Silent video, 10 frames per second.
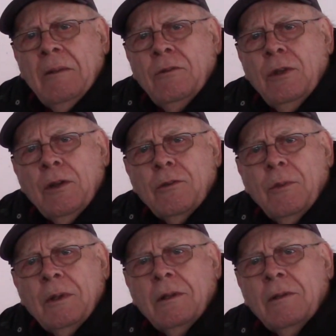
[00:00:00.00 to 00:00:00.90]
Just
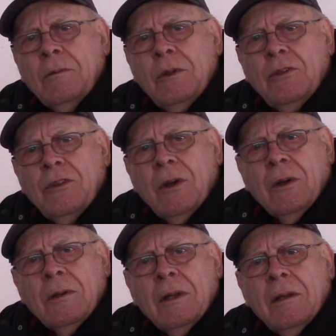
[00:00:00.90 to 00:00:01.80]
wanted to wish you
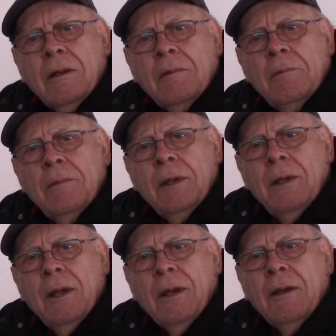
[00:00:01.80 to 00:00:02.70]
all a
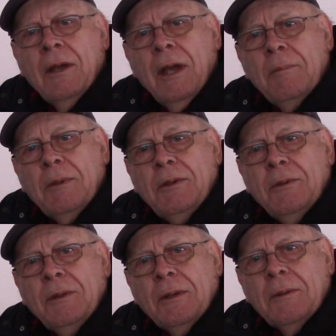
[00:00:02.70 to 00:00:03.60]
Happy
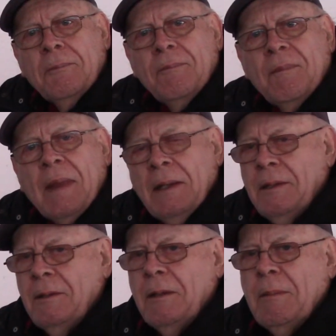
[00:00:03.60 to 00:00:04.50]
New Year. I
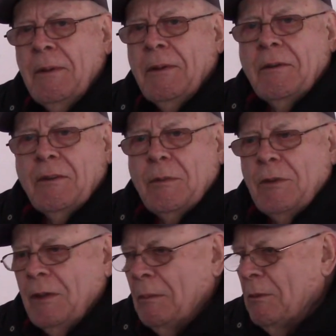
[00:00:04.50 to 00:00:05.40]
did the Merry
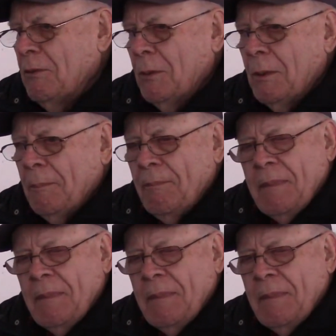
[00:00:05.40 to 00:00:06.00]
Christmas thing before.